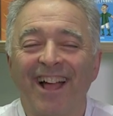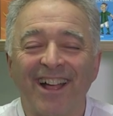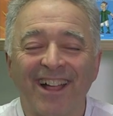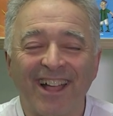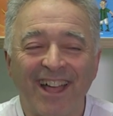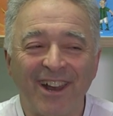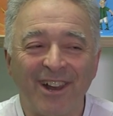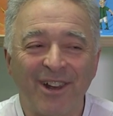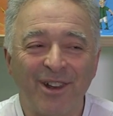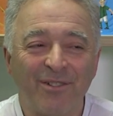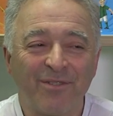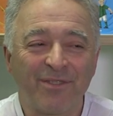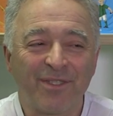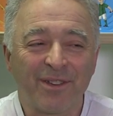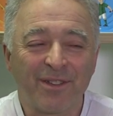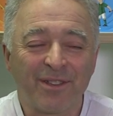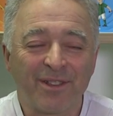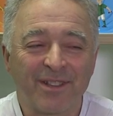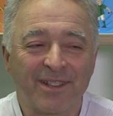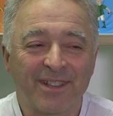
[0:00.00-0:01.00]
I kind of love
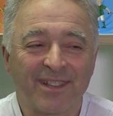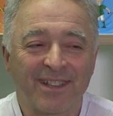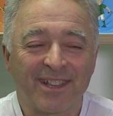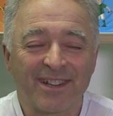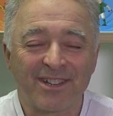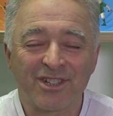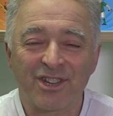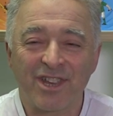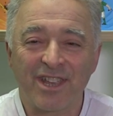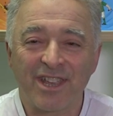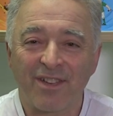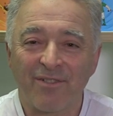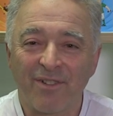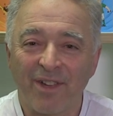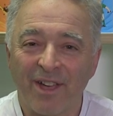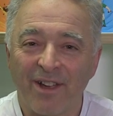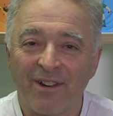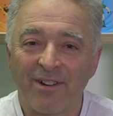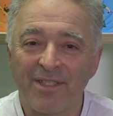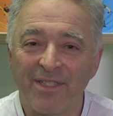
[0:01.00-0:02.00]
the, the cheek of
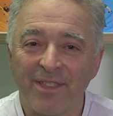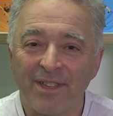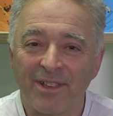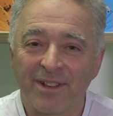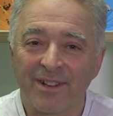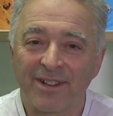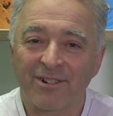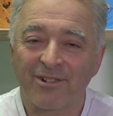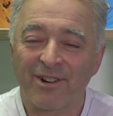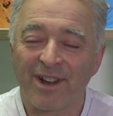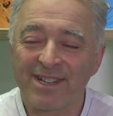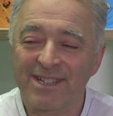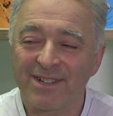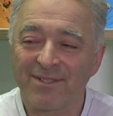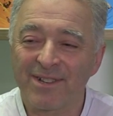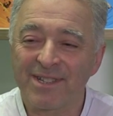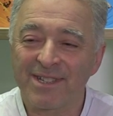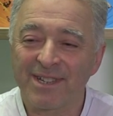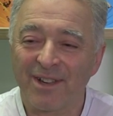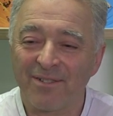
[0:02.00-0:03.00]
her and the
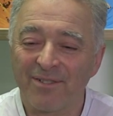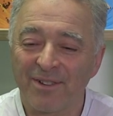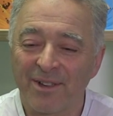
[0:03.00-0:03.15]
creativity of